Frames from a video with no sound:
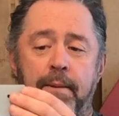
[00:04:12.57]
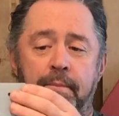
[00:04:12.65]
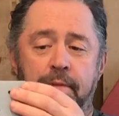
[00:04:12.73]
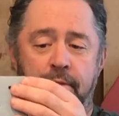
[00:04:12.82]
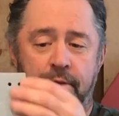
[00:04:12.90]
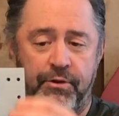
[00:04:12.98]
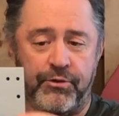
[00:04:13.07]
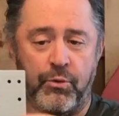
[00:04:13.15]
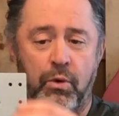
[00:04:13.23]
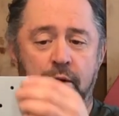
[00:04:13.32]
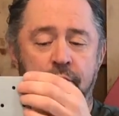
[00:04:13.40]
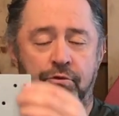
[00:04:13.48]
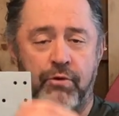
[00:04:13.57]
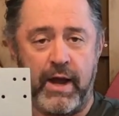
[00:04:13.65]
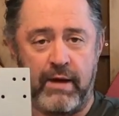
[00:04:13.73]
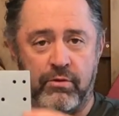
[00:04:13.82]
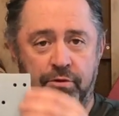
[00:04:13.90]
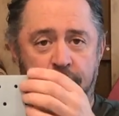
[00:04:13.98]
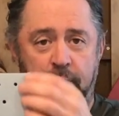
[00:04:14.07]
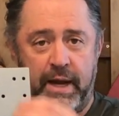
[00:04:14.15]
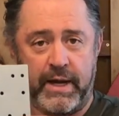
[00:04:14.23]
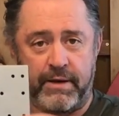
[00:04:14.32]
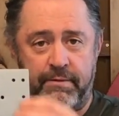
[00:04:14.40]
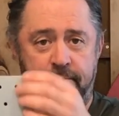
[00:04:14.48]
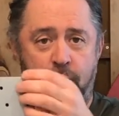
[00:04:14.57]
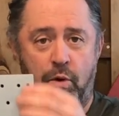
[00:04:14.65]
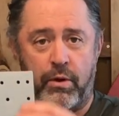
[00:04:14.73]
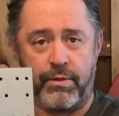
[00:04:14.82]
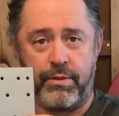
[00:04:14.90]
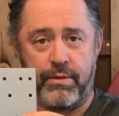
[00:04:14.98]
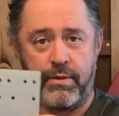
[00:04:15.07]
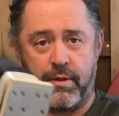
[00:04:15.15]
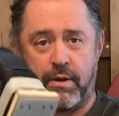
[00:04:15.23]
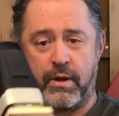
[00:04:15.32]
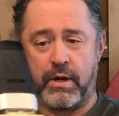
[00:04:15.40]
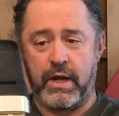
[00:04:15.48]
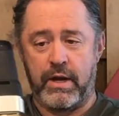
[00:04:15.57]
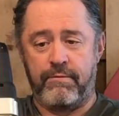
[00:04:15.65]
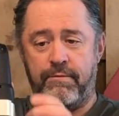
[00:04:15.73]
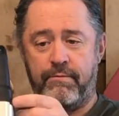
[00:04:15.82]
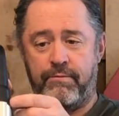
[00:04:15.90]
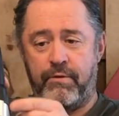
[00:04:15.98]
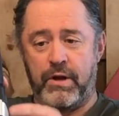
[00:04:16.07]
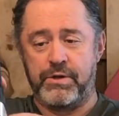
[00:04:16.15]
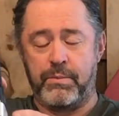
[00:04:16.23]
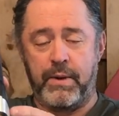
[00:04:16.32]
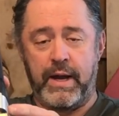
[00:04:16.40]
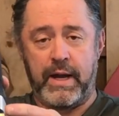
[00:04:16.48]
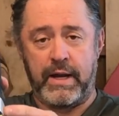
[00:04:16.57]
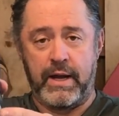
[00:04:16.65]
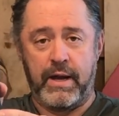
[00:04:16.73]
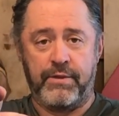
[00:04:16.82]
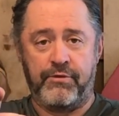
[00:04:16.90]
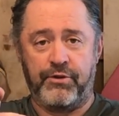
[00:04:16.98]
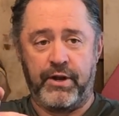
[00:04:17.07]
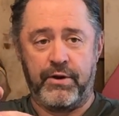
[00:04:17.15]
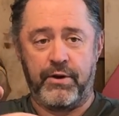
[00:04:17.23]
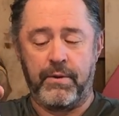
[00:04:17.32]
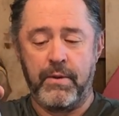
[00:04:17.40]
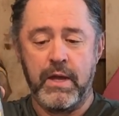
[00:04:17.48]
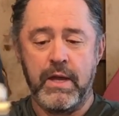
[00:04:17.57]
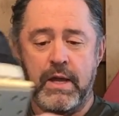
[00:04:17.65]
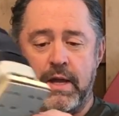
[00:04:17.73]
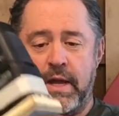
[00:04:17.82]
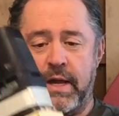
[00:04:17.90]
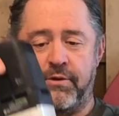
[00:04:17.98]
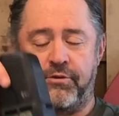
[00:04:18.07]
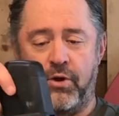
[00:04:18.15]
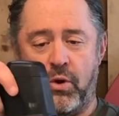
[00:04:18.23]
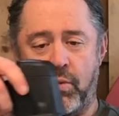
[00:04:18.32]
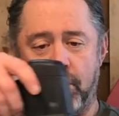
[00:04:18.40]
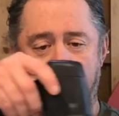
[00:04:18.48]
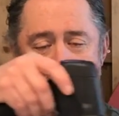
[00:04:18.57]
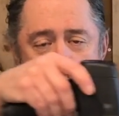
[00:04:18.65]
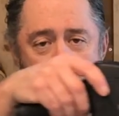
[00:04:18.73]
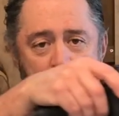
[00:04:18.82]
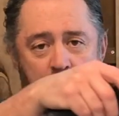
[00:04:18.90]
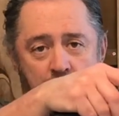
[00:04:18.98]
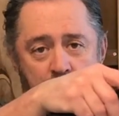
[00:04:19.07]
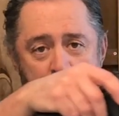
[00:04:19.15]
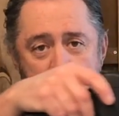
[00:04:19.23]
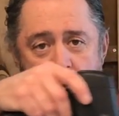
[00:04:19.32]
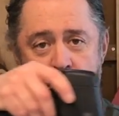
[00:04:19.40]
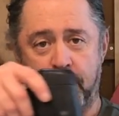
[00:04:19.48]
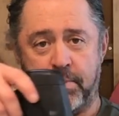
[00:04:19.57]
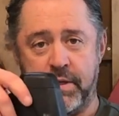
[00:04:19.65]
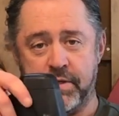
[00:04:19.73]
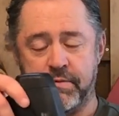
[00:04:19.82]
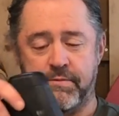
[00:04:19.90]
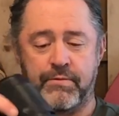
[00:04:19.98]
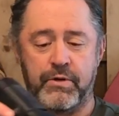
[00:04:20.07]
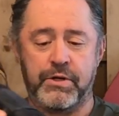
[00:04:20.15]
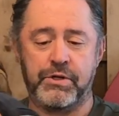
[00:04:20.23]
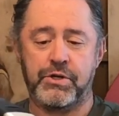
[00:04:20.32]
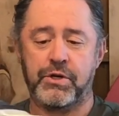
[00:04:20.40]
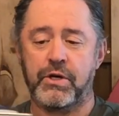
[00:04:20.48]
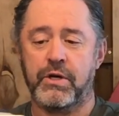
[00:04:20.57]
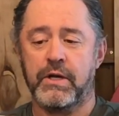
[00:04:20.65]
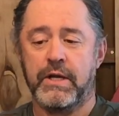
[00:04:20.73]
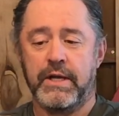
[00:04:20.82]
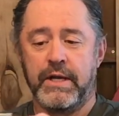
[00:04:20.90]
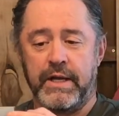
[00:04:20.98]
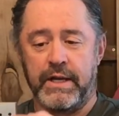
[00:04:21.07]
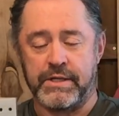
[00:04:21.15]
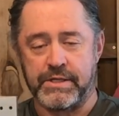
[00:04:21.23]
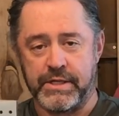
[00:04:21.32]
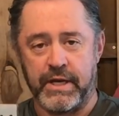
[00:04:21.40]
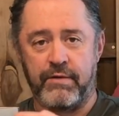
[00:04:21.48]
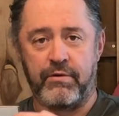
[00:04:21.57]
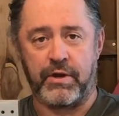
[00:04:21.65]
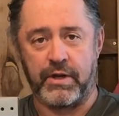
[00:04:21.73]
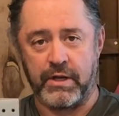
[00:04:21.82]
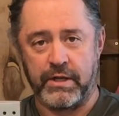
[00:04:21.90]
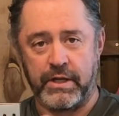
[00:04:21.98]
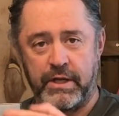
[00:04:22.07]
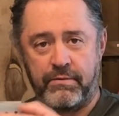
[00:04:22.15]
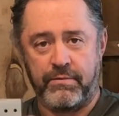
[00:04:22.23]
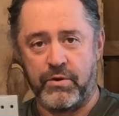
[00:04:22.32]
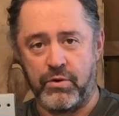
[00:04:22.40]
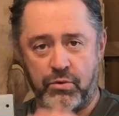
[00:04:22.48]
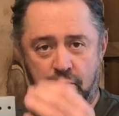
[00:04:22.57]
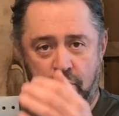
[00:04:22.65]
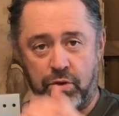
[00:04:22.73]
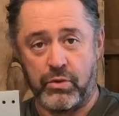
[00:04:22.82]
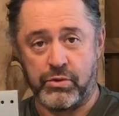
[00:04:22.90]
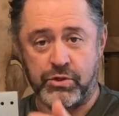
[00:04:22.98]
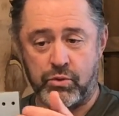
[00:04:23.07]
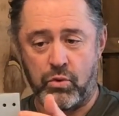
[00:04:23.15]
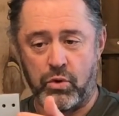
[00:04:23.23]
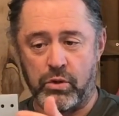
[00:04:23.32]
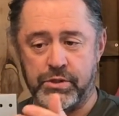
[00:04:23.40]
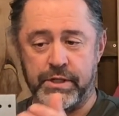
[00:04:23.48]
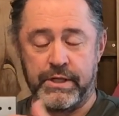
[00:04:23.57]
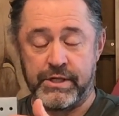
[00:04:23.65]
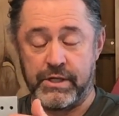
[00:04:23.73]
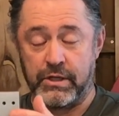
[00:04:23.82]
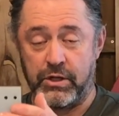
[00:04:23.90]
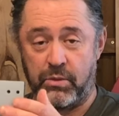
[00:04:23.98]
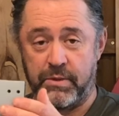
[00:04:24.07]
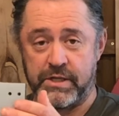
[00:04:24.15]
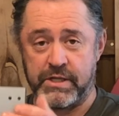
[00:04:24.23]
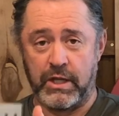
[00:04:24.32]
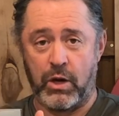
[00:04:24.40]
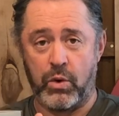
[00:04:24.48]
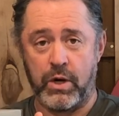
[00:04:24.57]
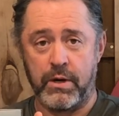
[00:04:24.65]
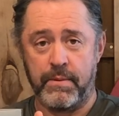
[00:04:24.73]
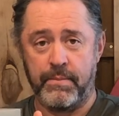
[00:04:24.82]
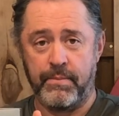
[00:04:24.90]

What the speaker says: This one travels back and forth, kind of front to back on the sander. And so when you're going along on your piece of furniture, it's never going to leave you those swirls. It's a little bit slower,